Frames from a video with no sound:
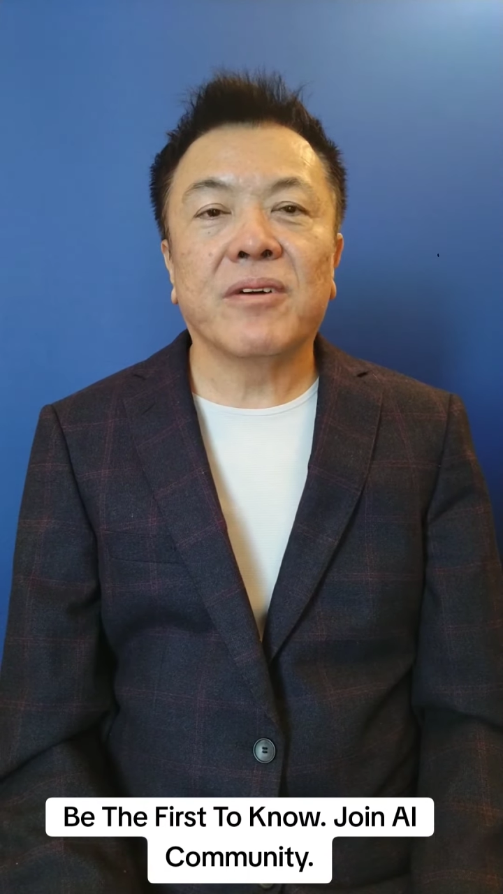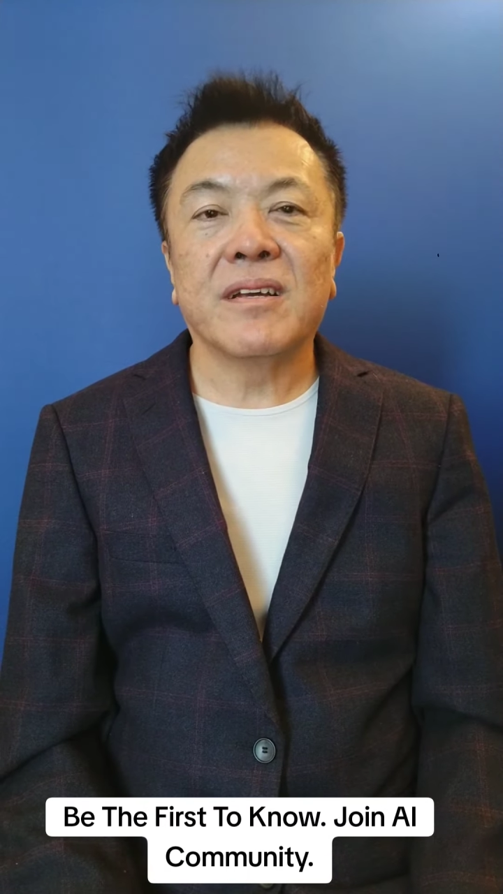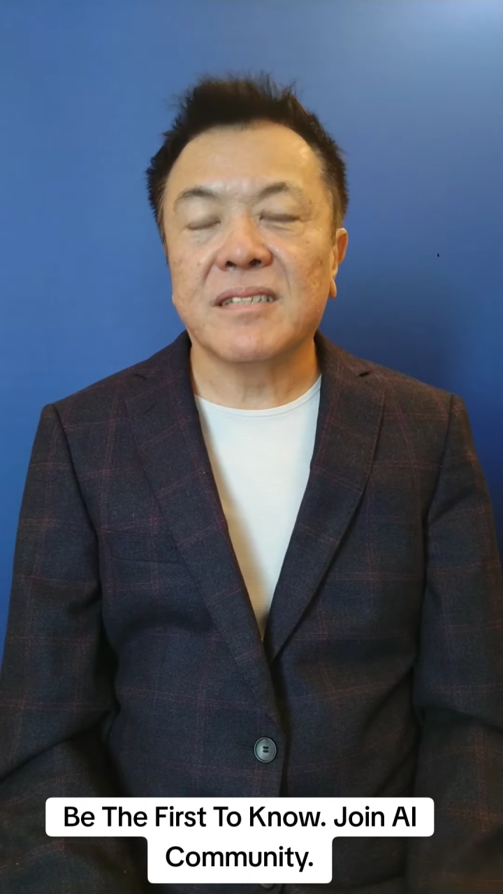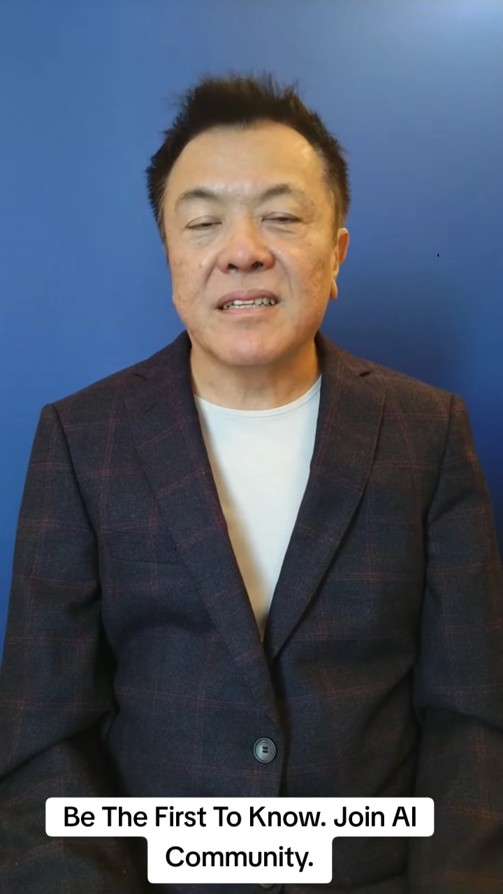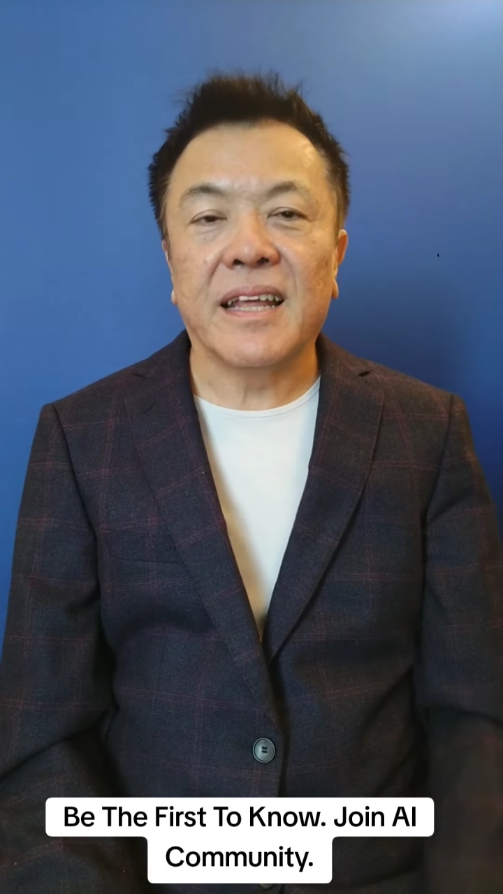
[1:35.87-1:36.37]
whether
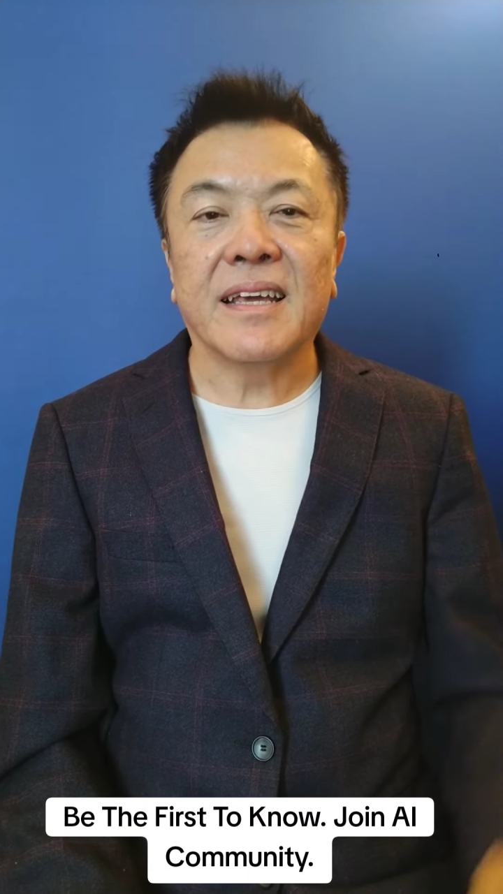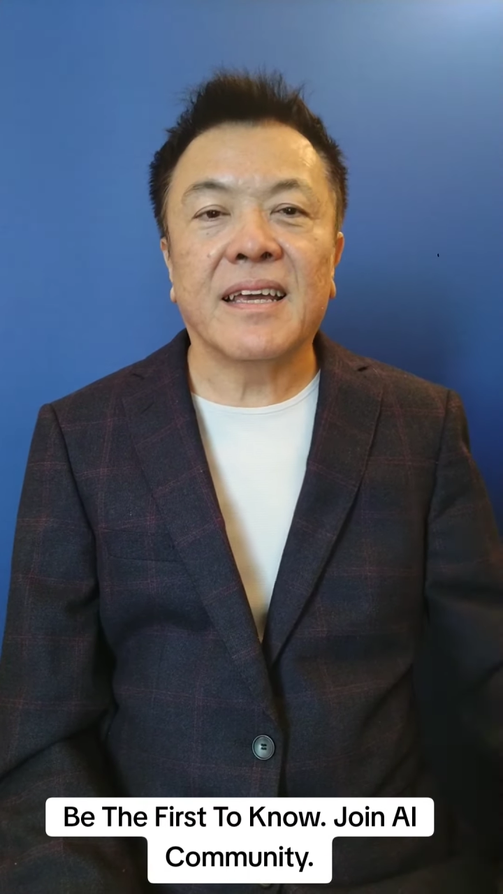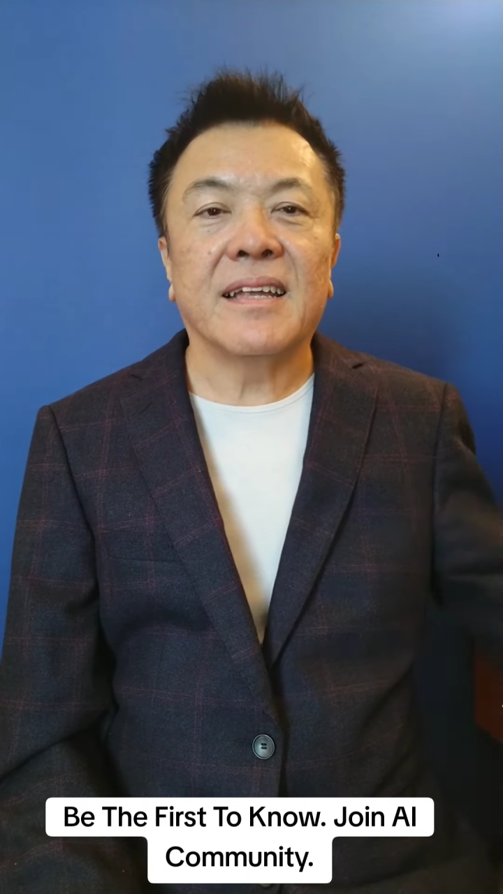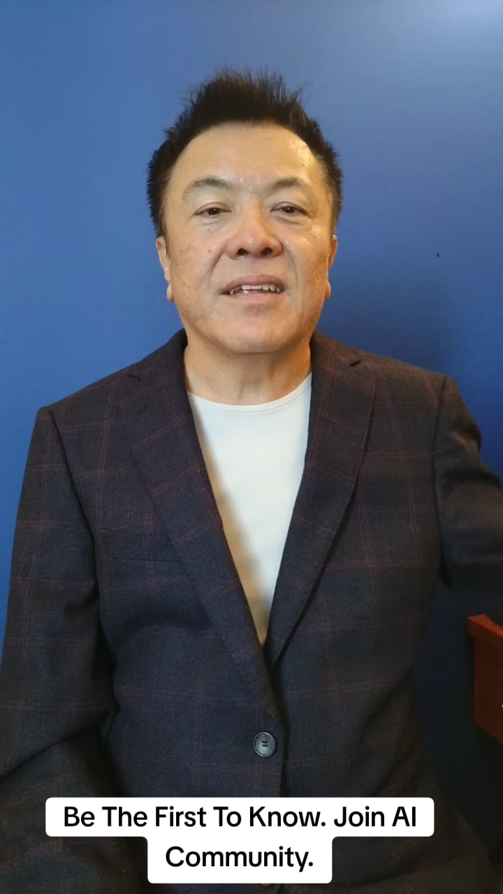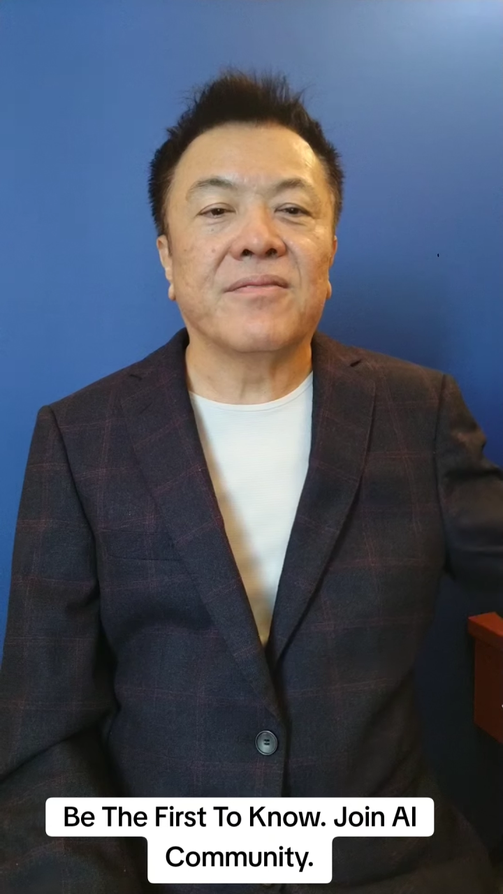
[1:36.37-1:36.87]
it's in
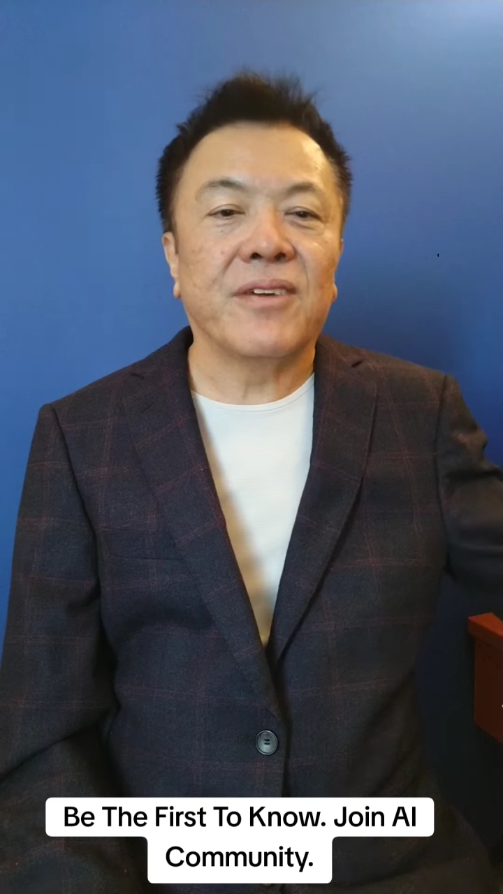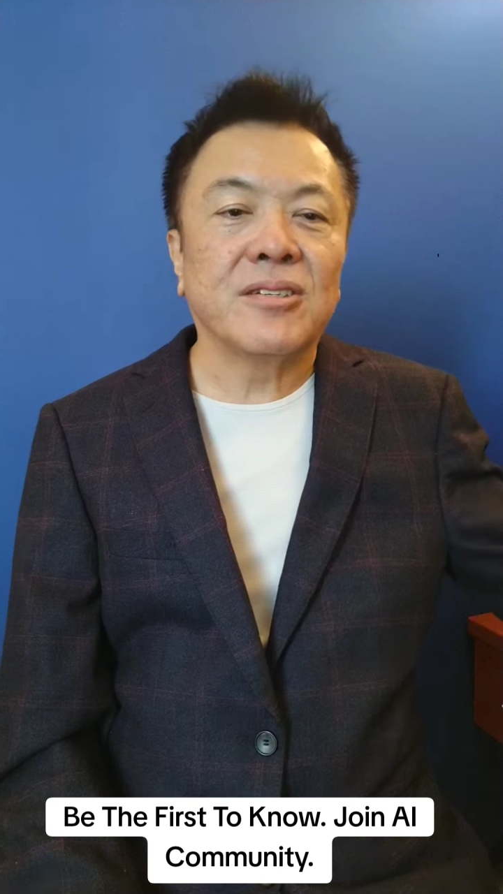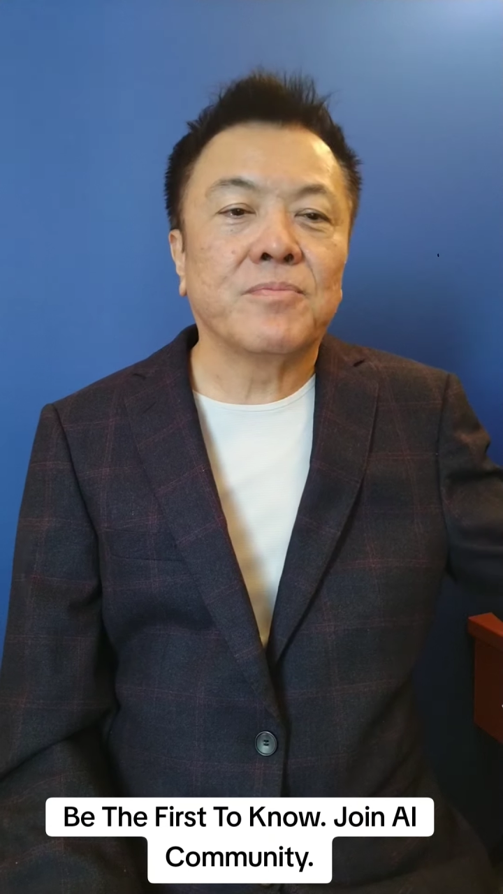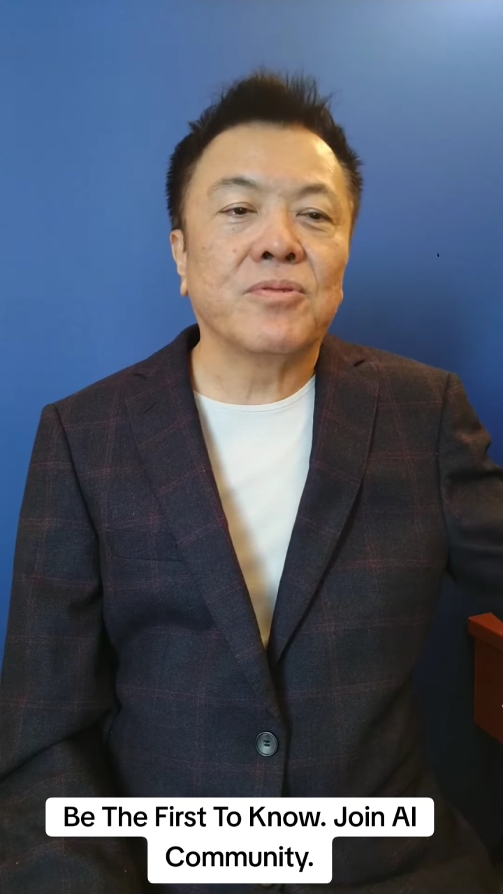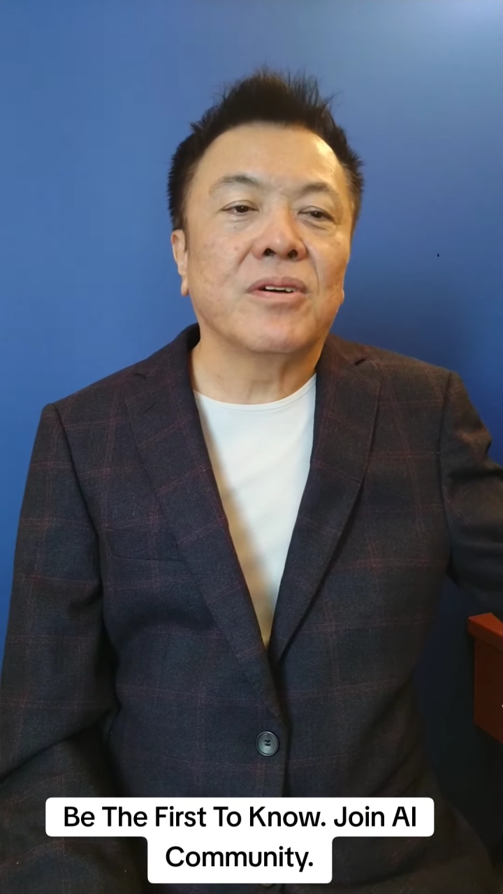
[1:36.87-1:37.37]
LinkedIn and
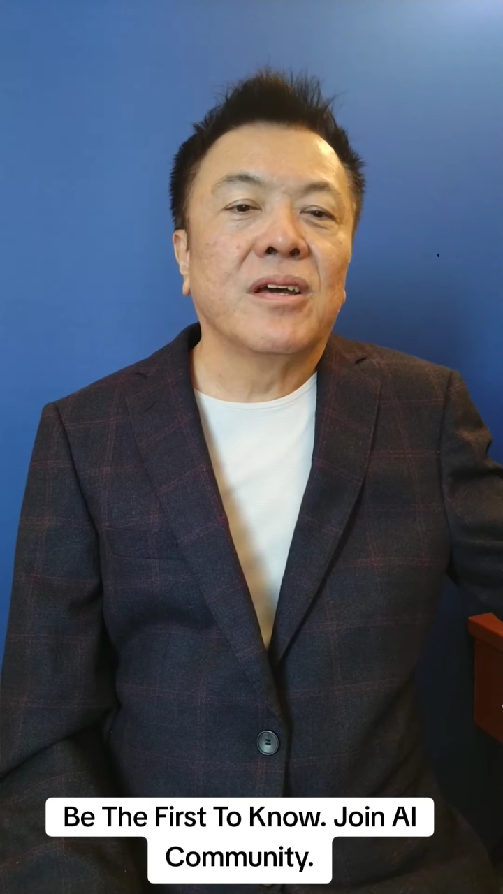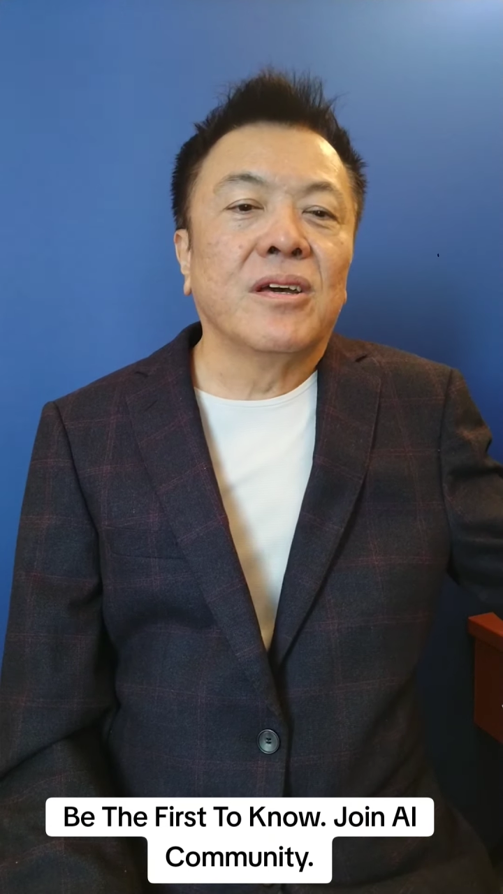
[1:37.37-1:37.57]
Facebook.